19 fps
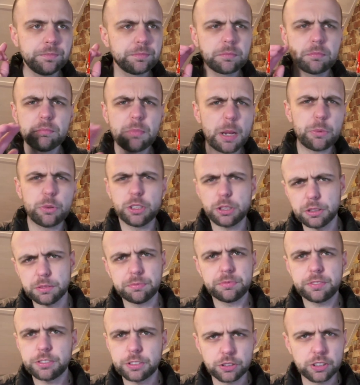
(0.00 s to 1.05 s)
Maybe we'll do a
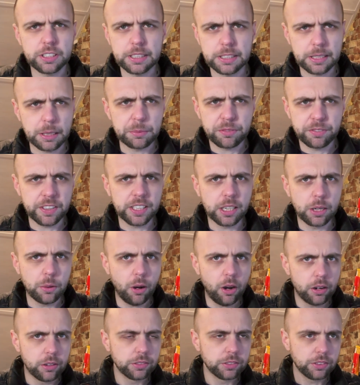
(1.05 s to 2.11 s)
full in-depth video
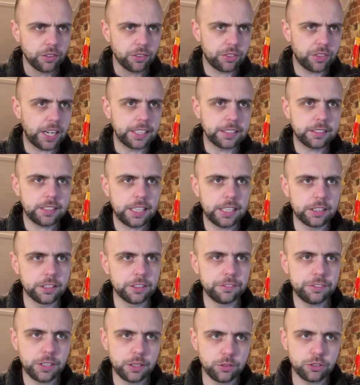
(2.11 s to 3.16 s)
on that in the
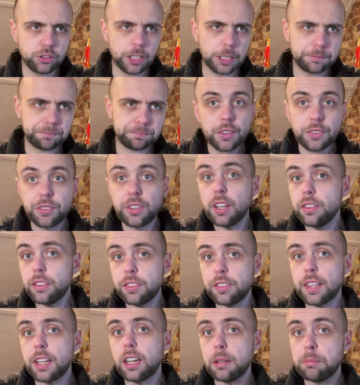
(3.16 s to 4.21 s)
future. The other
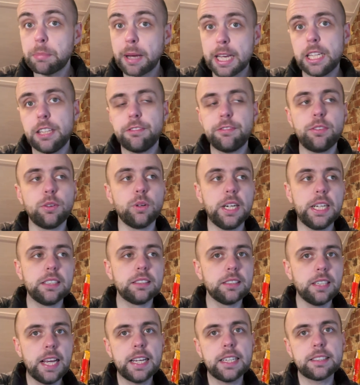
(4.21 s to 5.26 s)
thing I pay for is
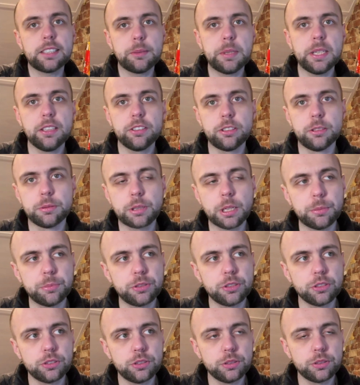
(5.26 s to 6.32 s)
an XML subscription to